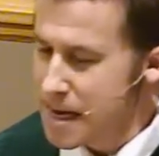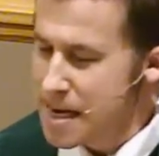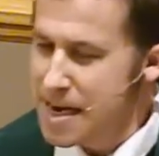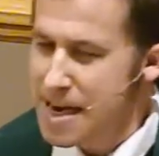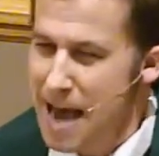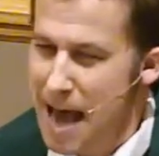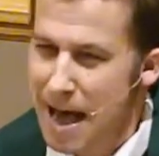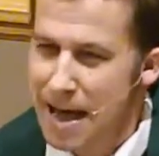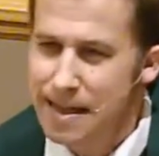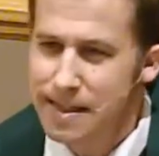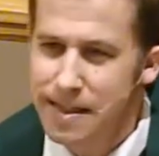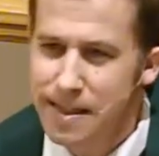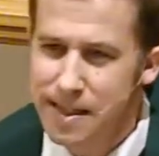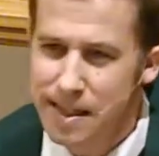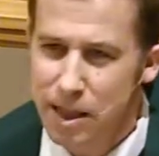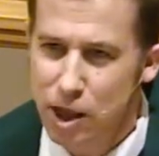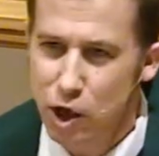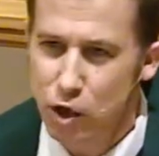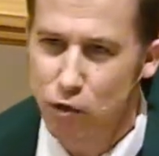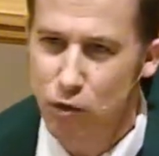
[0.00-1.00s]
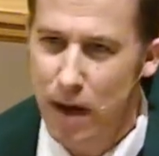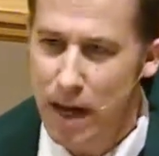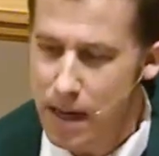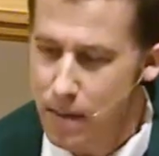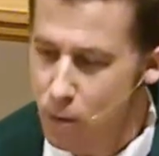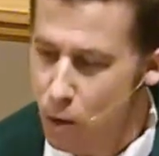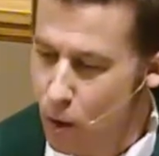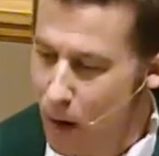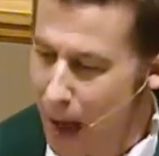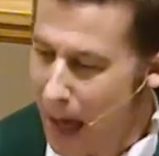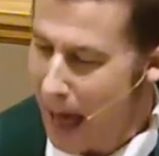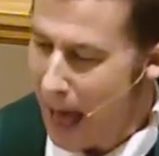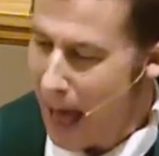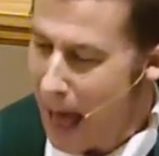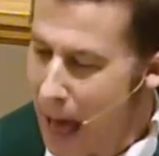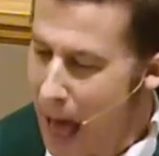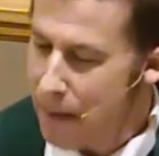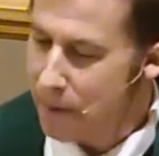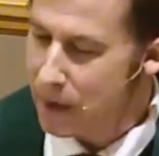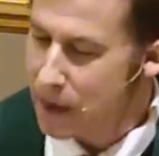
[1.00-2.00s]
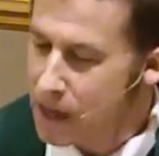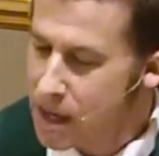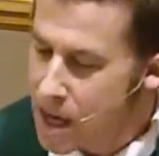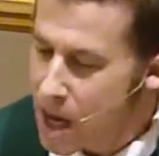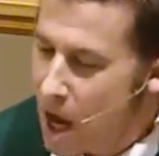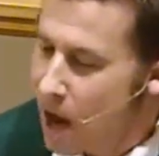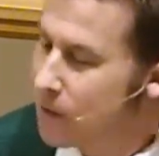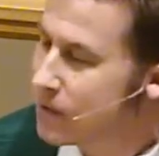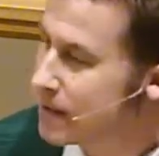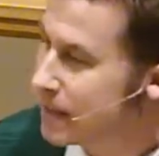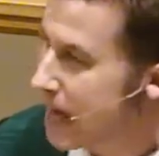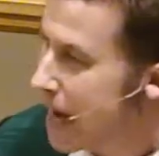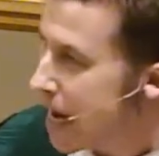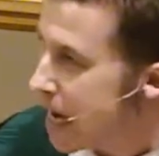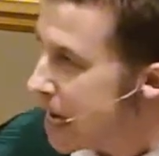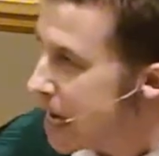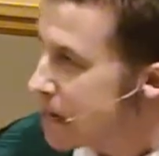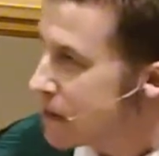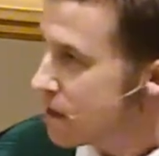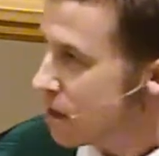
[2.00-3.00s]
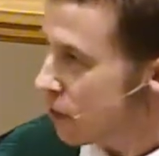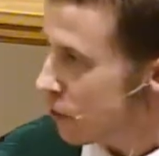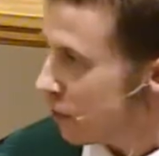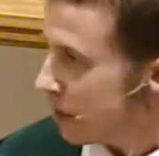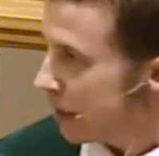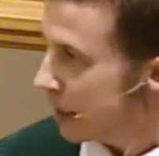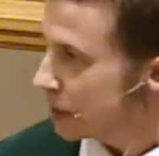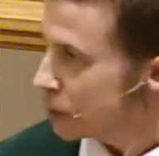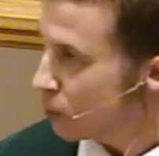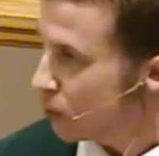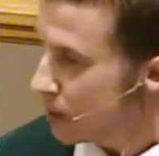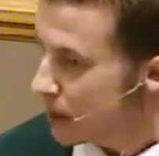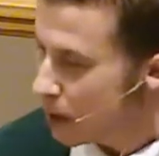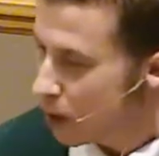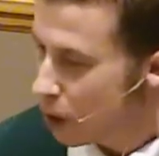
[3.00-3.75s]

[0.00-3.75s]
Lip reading: He has this incredible habit of taking the things we